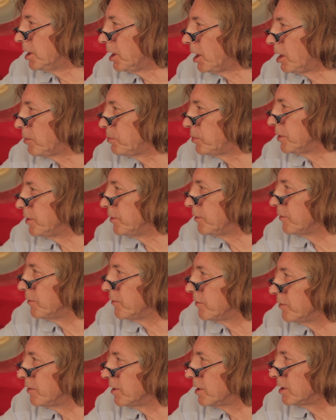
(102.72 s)
up
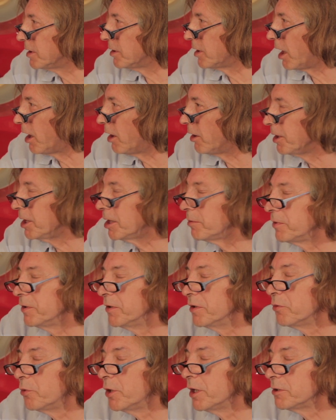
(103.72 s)
in high up in
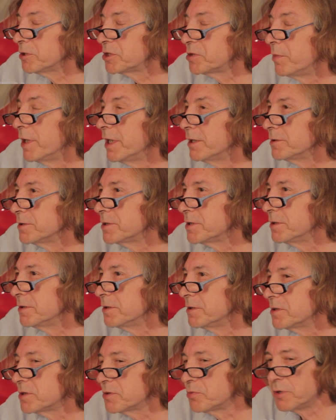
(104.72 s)
the Welsh
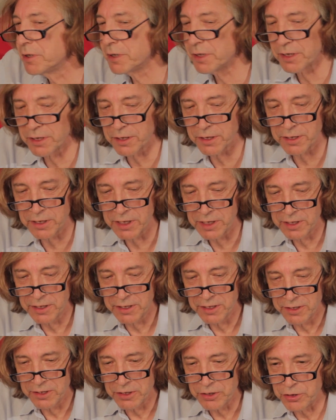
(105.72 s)
mountains, where
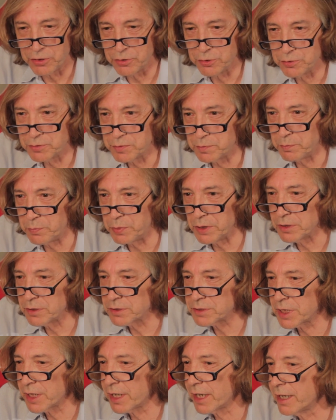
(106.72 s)
you'd
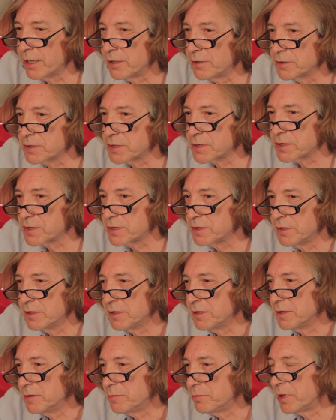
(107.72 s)
built a house
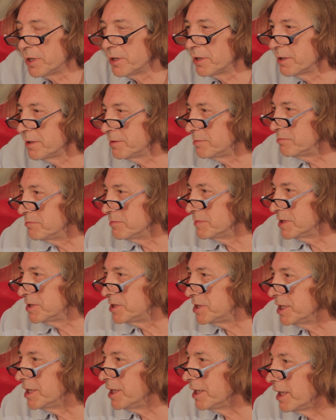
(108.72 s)
by
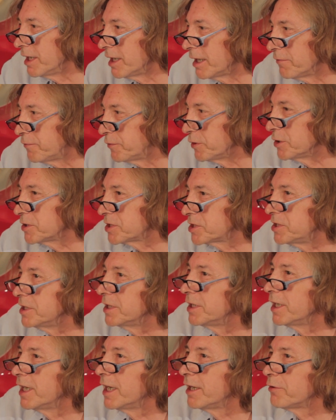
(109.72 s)
digging out
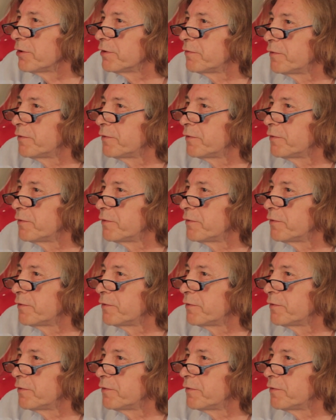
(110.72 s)
the